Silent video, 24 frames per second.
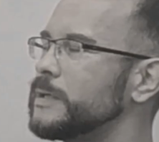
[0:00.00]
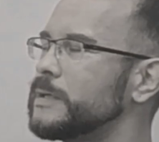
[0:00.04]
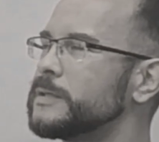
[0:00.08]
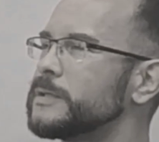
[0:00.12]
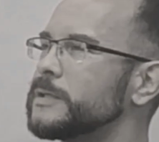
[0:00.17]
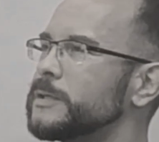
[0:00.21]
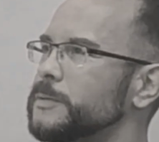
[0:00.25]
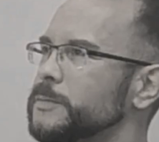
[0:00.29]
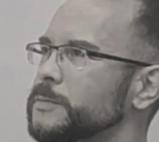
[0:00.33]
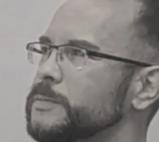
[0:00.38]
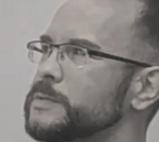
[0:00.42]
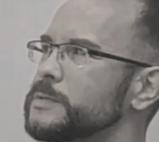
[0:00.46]
I
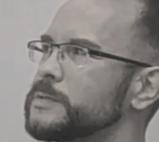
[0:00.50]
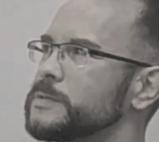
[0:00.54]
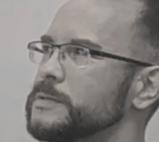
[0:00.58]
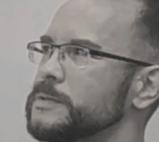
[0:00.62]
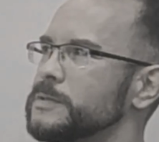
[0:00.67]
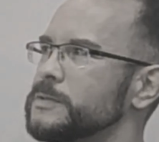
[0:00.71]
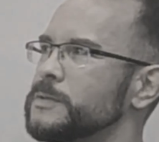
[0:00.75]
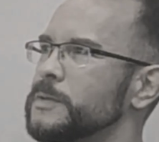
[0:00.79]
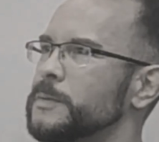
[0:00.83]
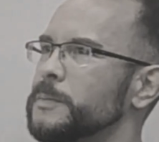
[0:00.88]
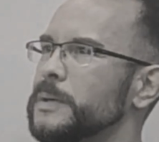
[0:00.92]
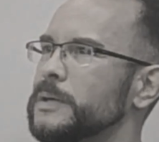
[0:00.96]
think
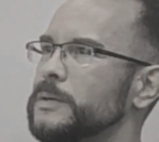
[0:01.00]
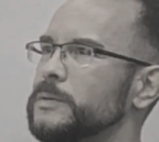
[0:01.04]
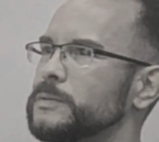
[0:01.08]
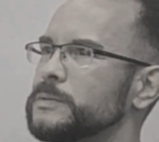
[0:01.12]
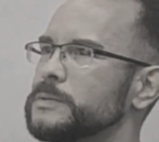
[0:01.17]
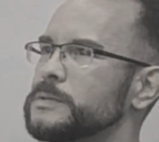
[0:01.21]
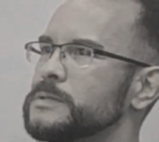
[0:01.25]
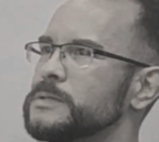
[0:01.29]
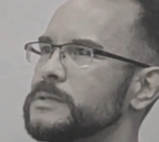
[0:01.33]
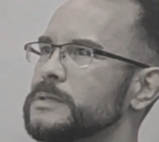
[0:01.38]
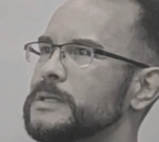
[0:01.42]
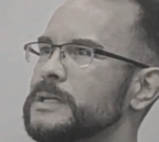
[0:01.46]
my
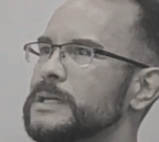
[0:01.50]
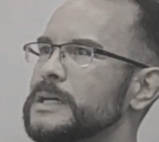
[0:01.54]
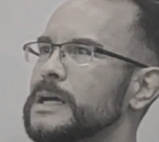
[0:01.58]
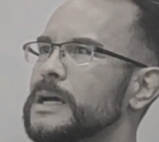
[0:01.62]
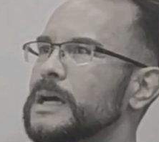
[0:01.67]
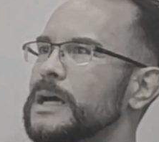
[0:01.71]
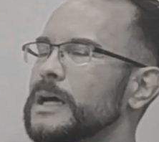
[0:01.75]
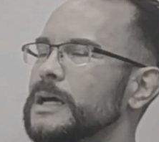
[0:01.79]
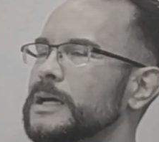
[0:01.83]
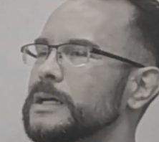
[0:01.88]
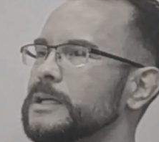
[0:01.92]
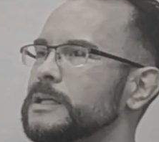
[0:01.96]
oldest,
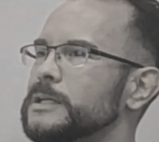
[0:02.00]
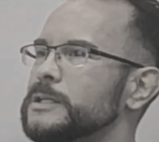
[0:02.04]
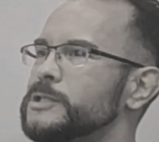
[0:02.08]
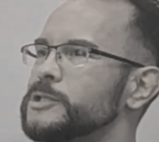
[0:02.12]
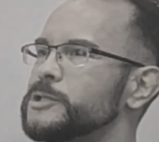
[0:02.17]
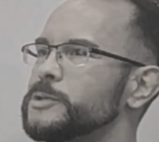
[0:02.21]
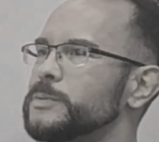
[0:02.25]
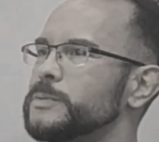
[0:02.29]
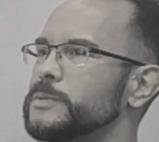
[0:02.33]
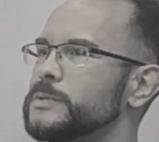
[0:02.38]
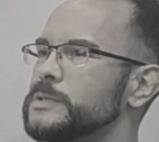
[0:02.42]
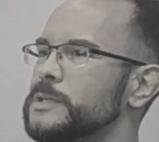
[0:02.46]
and
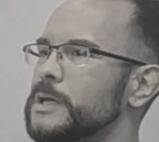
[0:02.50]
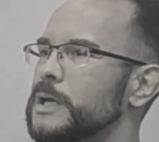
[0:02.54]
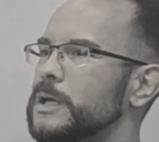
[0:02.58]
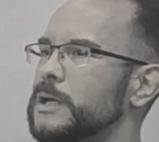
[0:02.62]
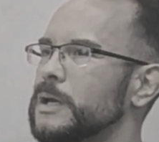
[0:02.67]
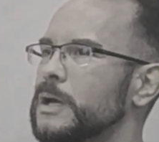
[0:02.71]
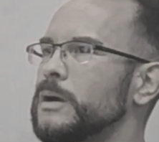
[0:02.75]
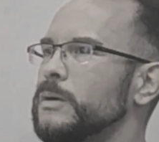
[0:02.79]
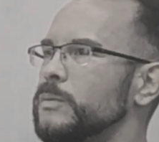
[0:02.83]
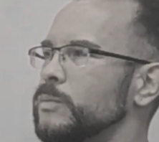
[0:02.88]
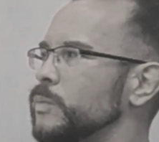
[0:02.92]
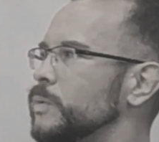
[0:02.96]
she was like,
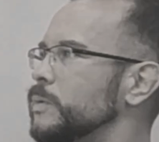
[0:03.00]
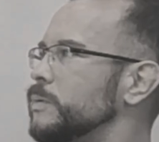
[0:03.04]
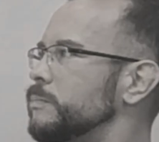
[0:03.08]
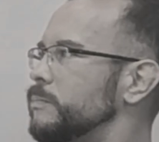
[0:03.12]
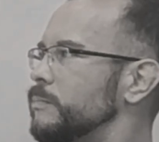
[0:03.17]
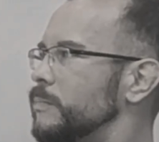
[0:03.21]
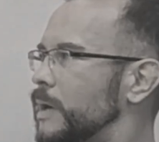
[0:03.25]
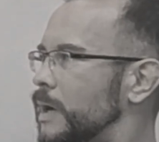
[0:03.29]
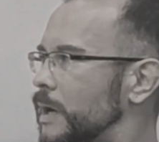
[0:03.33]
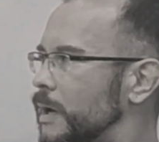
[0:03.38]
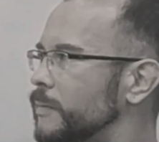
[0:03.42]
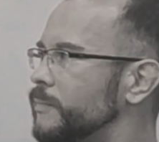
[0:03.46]
oh, well,
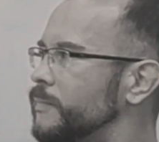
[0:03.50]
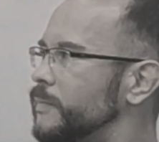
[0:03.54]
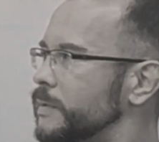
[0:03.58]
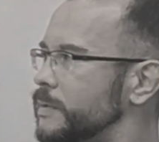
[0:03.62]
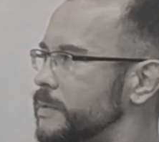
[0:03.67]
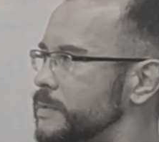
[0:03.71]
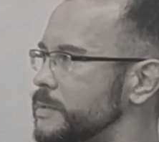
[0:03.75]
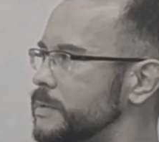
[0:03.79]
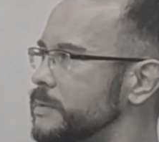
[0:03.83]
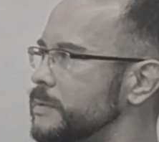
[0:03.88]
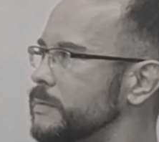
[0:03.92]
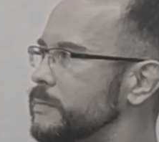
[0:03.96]

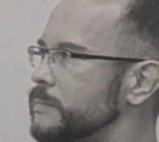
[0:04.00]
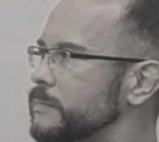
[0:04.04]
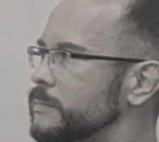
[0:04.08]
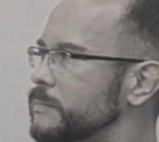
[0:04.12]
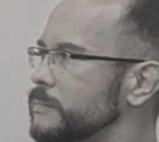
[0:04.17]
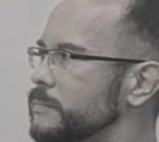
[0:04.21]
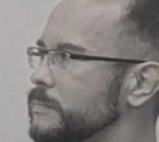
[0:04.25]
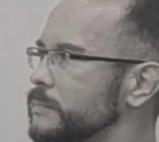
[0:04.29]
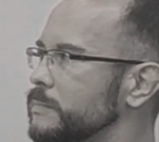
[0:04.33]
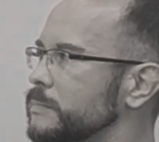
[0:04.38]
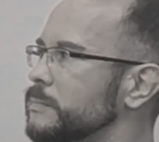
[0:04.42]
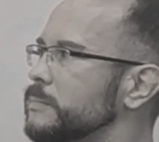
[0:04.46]
obviously,
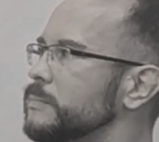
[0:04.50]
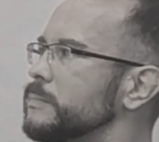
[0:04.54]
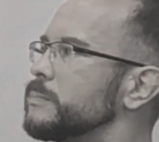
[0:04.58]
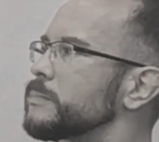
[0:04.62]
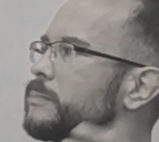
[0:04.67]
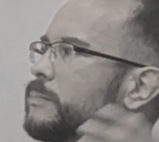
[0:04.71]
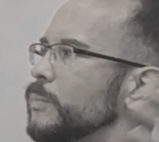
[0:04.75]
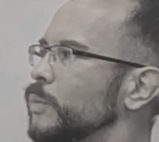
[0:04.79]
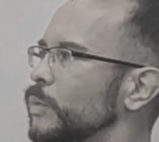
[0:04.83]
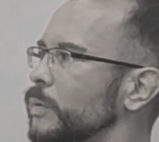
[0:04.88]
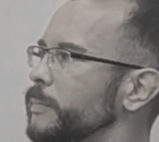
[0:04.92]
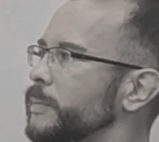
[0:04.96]

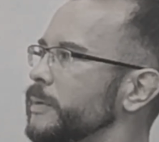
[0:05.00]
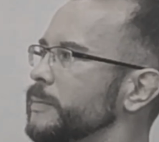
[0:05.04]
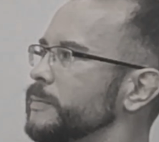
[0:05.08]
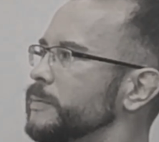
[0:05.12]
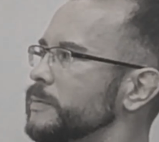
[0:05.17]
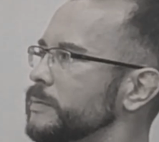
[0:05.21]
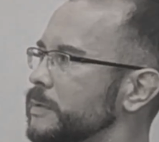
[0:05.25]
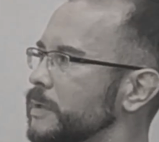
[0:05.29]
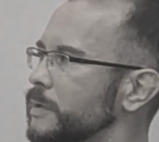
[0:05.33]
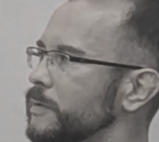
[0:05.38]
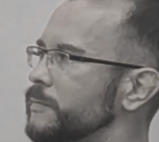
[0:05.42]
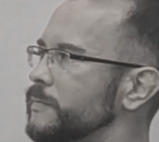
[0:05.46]
more
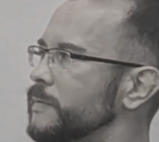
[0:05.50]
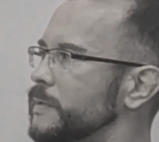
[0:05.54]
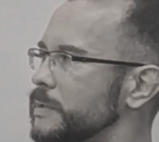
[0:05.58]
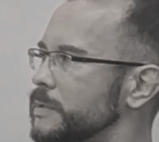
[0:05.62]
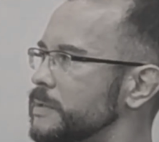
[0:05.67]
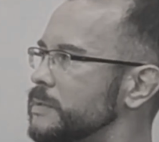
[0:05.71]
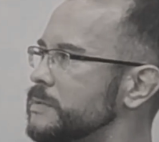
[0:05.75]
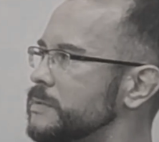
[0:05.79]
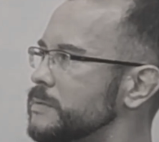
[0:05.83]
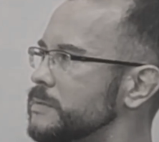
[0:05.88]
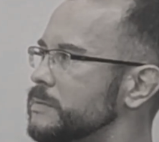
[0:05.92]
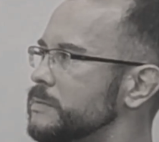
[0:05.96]
people love
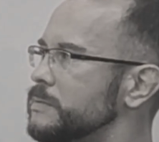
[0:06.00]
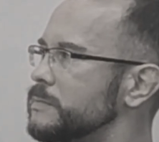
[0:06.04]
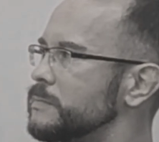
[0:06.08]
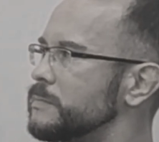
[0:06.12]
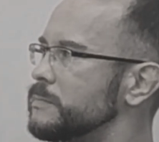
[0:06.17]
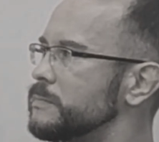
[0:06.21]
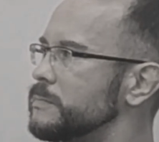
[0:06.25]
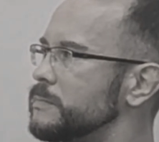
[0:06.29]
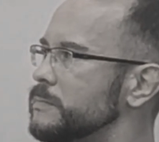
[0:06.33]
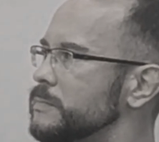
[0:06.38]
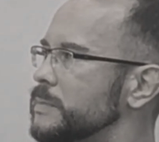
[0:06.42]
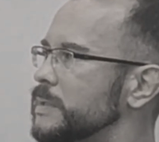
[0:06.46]
this
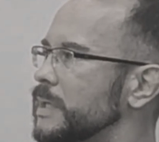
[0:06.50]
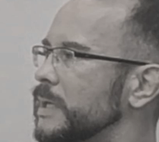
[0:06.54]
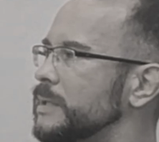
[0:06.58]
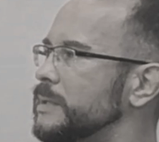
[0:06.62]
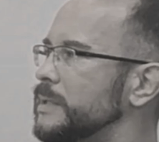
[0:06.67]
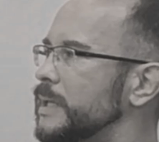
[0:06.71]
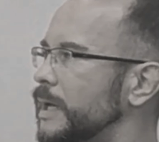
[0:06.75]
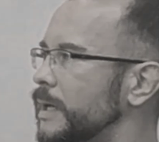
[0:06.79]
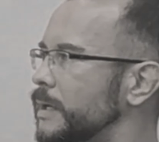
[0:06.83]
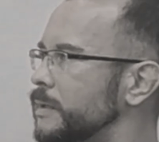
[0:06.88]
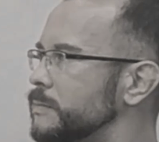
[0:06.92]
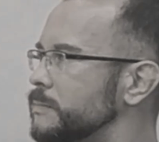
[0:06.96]

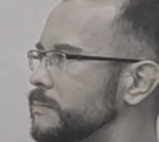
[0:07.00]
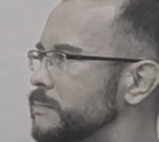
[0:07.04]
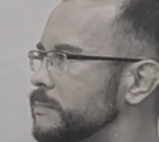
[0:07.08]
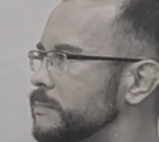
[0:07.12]
than that.